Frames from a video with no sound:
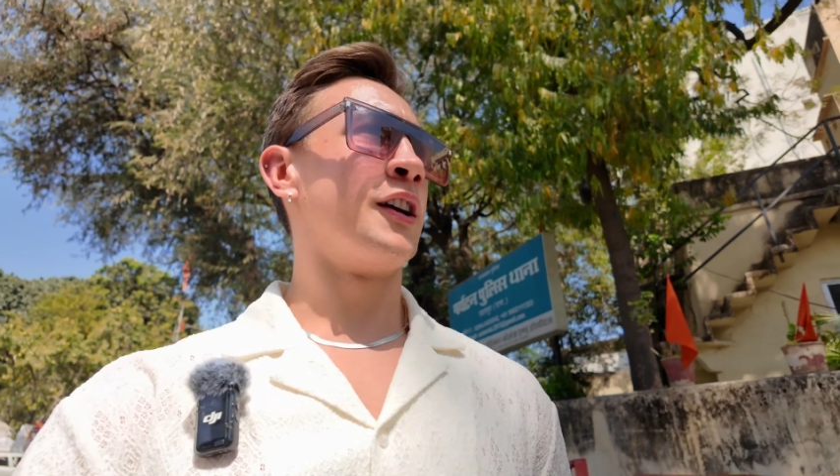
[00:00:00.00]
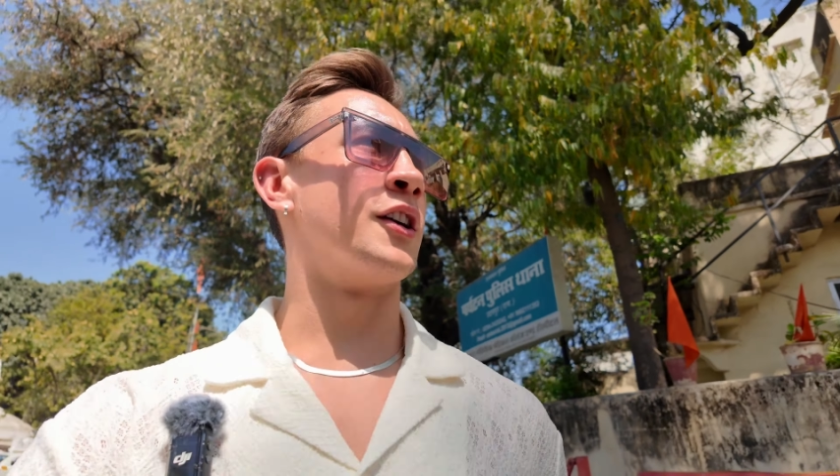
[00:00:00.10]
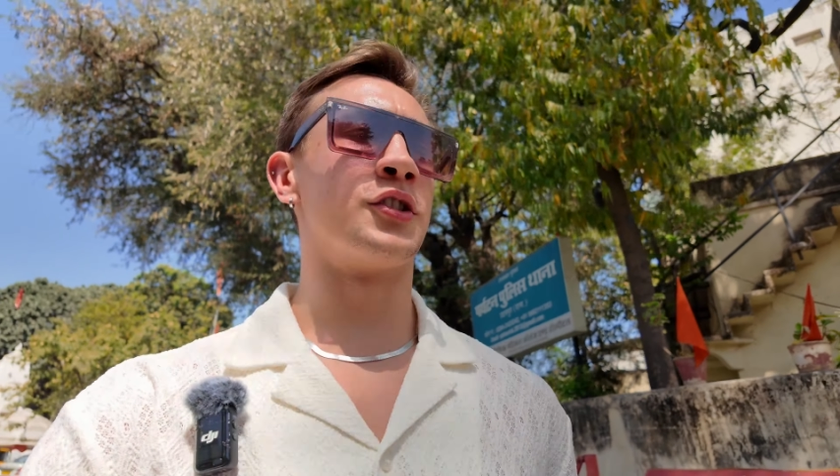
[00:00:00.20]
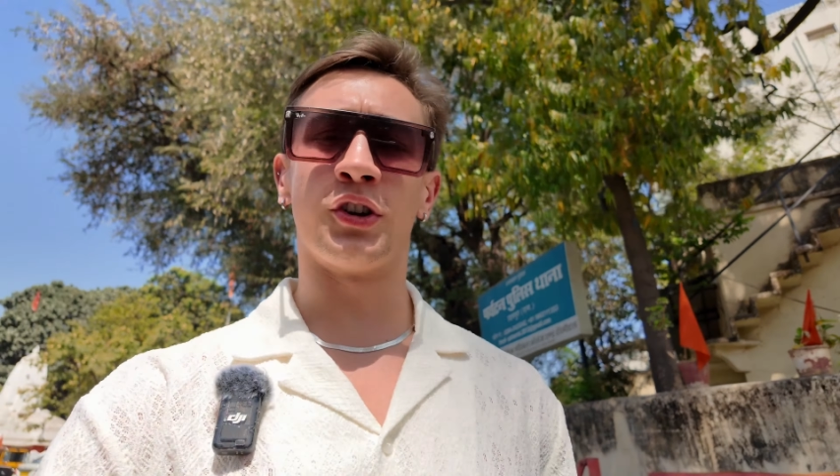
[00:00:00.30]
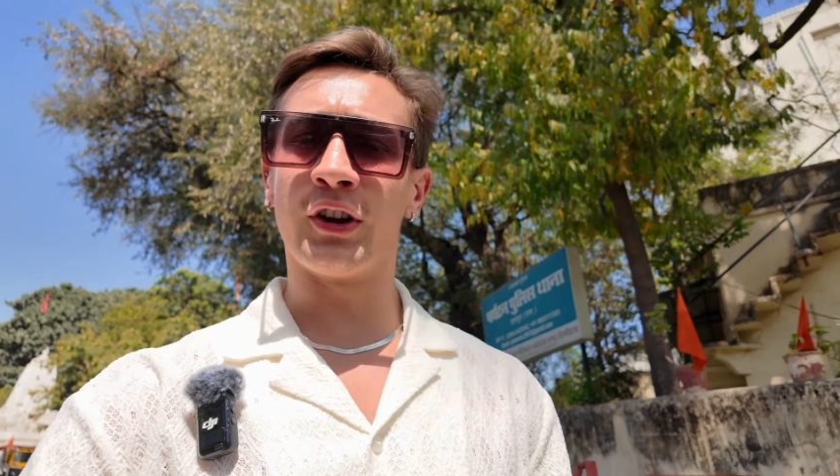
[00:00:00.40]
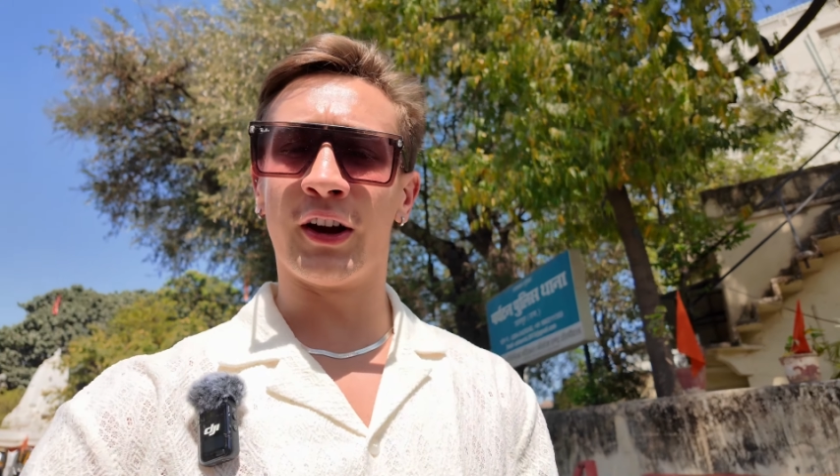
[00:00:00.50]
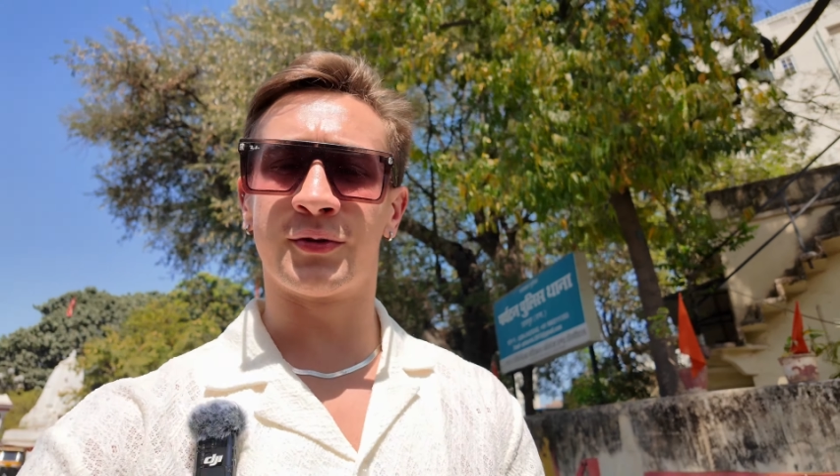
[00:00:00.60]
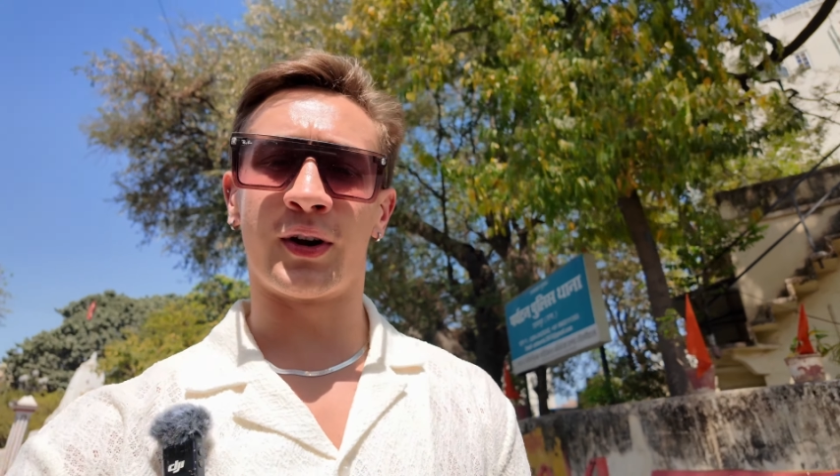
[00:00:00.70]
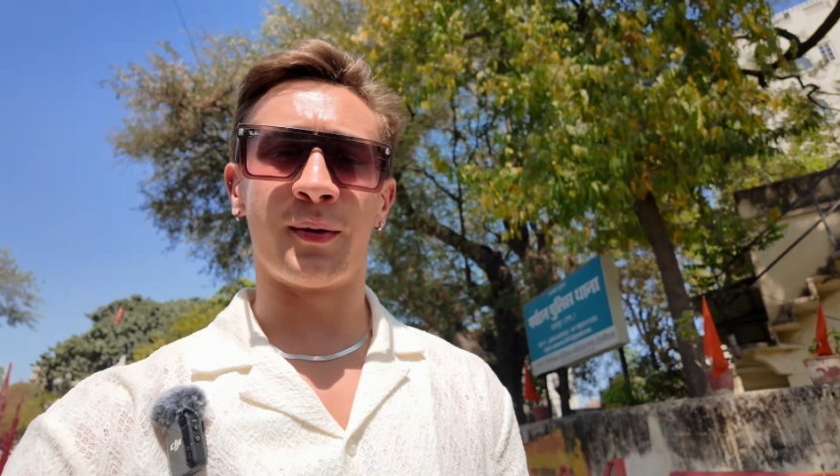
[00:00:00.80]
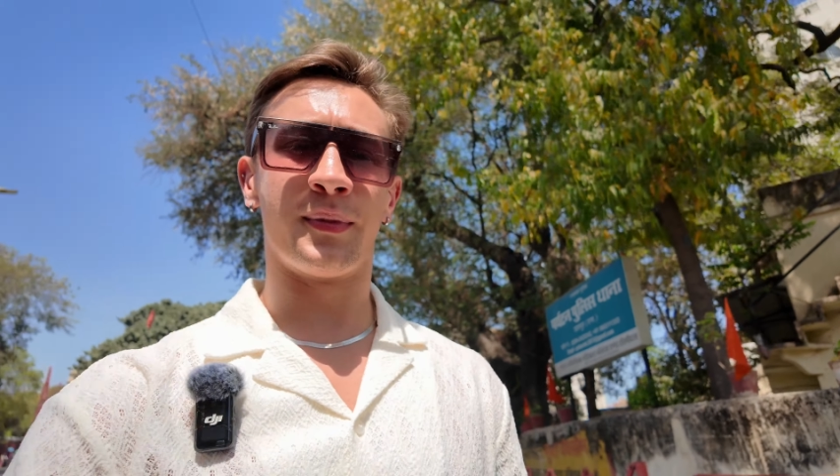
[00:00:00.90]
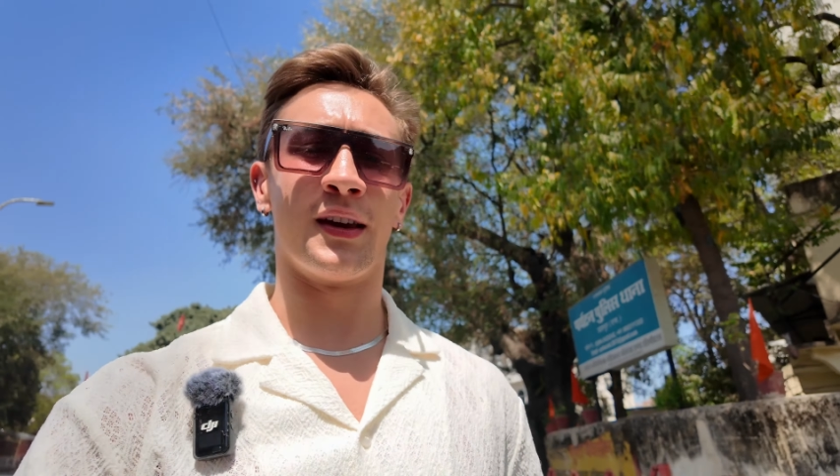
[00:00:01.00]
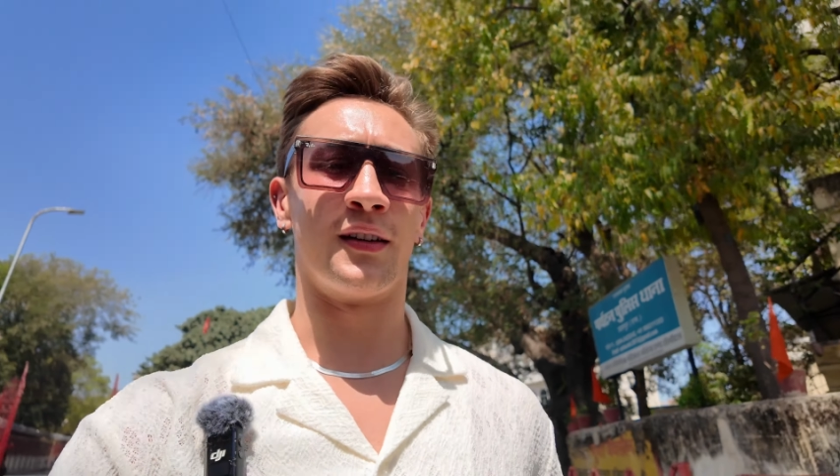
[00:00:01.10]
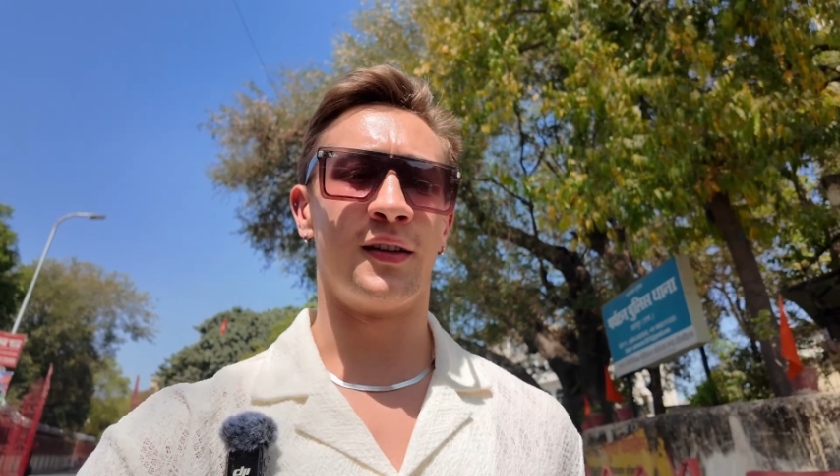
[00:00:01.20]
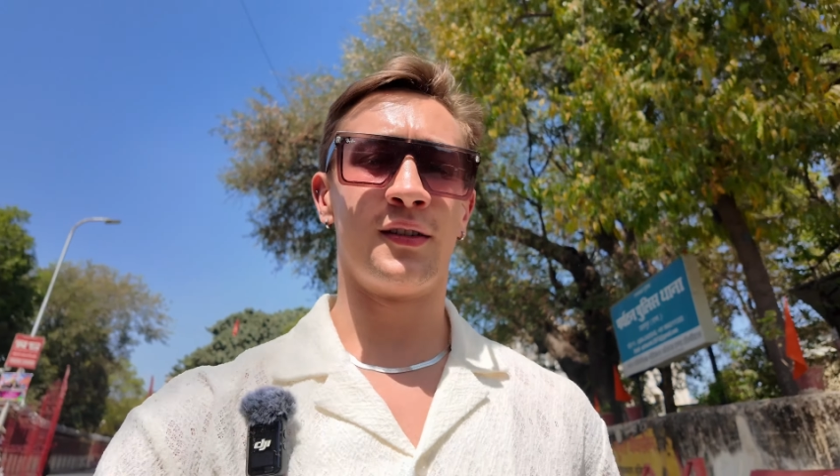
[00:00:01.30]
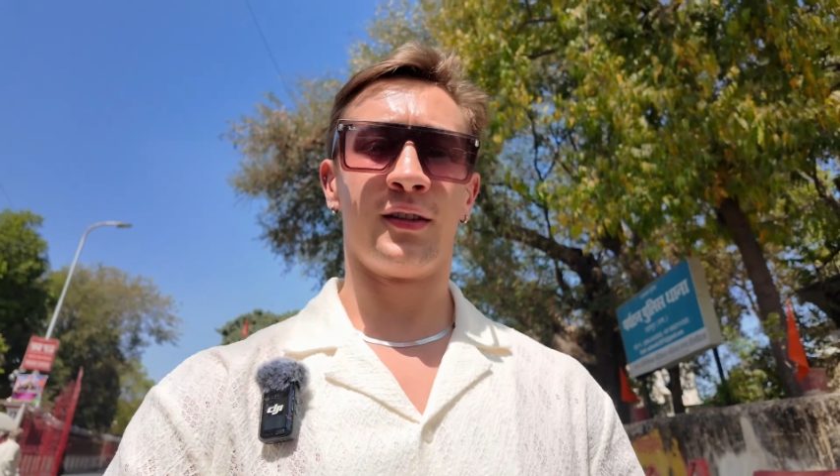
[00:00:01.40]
Here, I'll show you guys what I mean.